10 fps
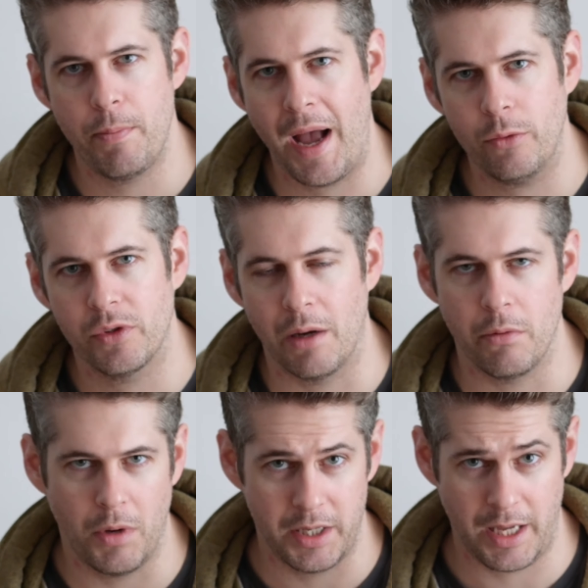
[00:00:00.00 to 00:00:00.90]
panels up,
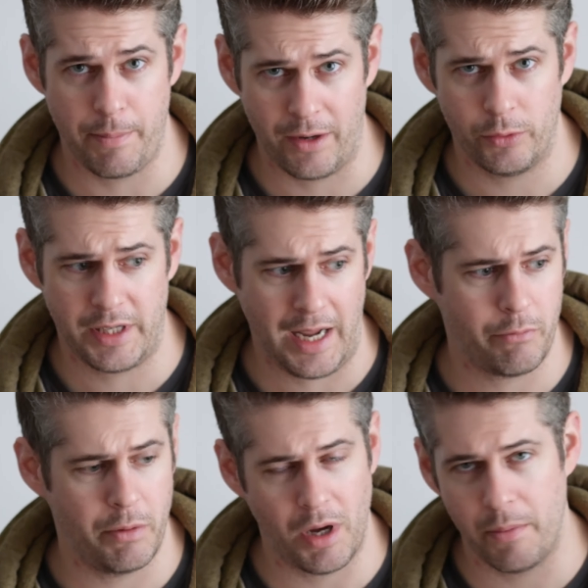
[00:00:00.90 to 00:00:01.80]
we might take panels down,
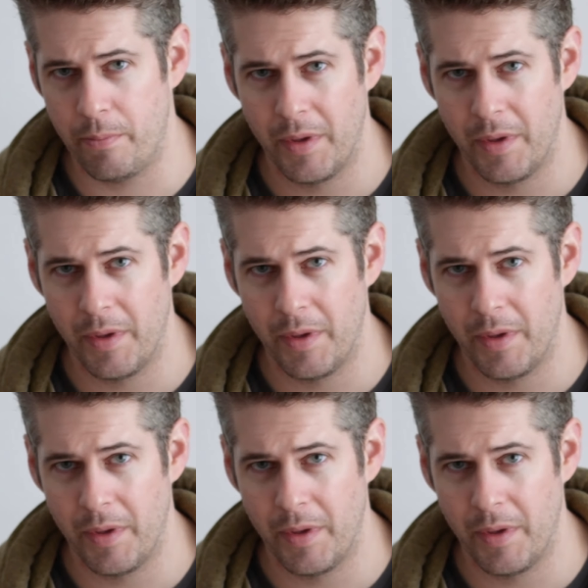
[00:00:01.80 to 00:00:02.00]
we might